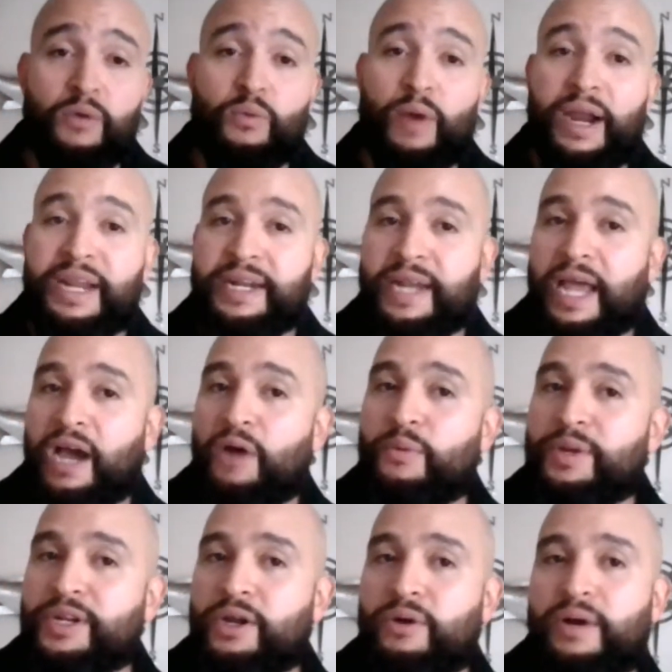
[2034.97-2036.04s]
Right now,
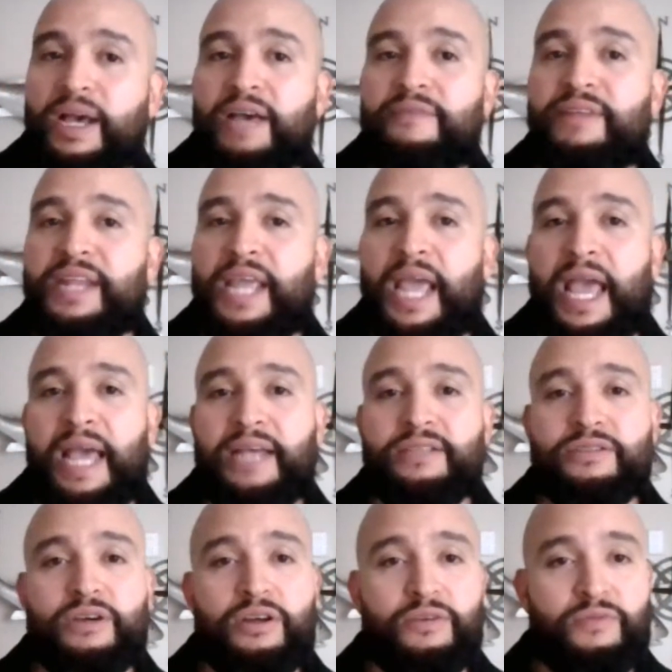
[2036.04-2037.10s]
we don't have any
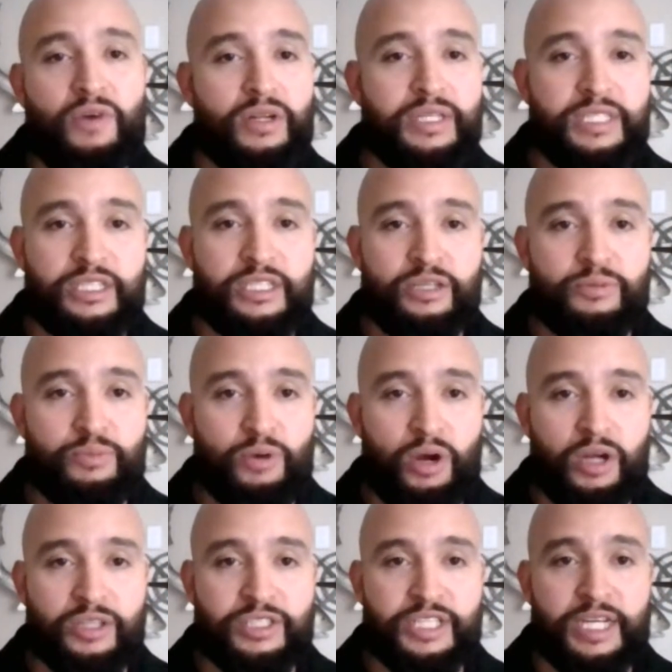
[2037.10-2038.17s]
hands-on volunteer
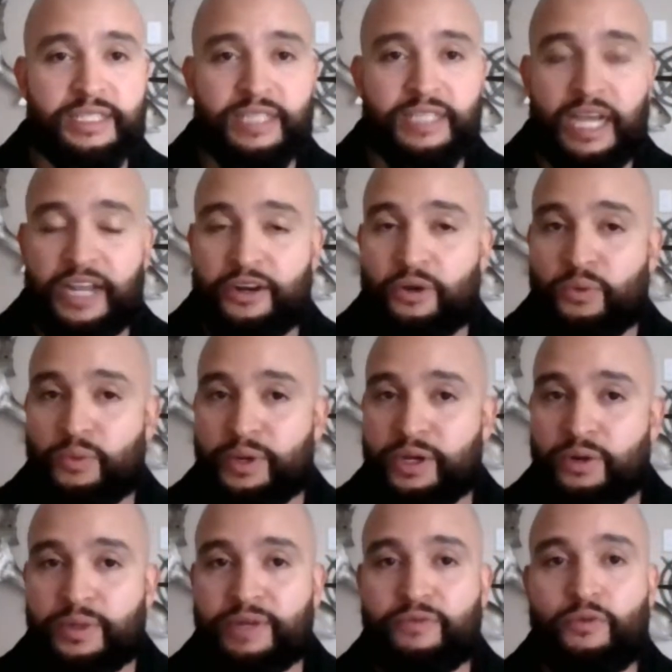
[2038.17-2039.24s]
projects. I know
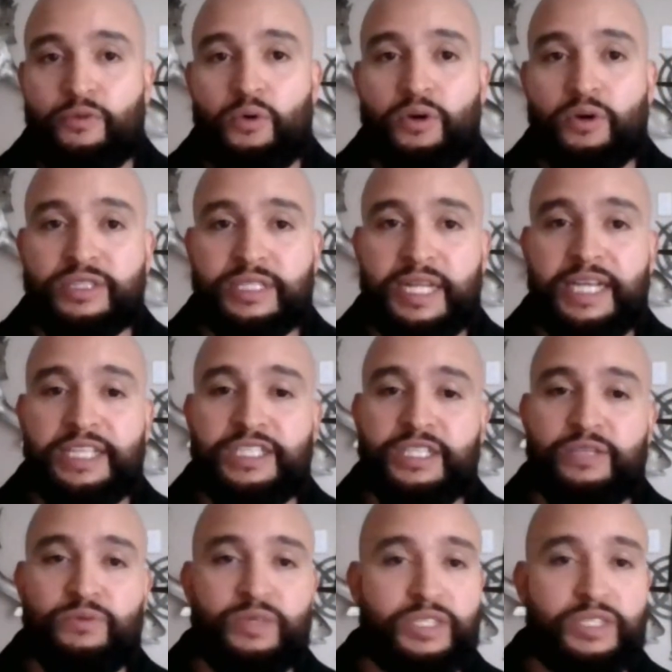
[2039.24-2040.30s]
Rio
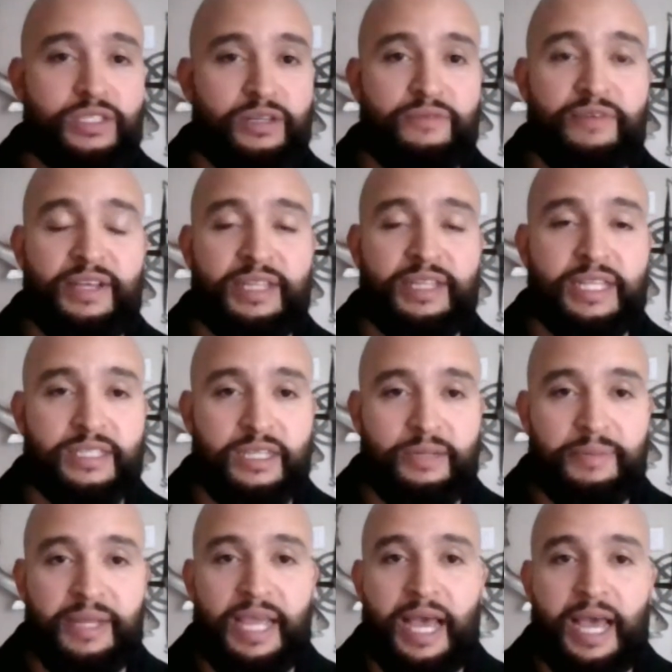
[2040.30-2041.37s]
Reforestation, which is an event that's going to be